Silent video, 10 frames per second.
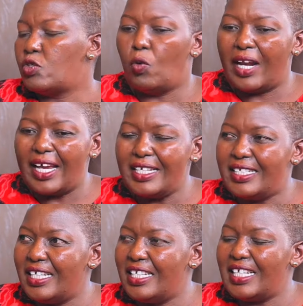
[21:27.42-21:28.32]
so what I
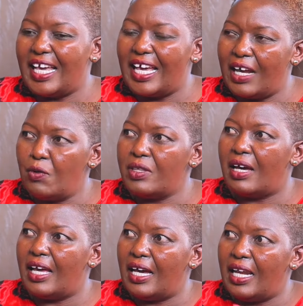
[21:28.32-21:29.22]
did,
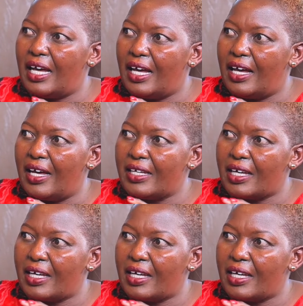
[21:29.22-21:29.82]
I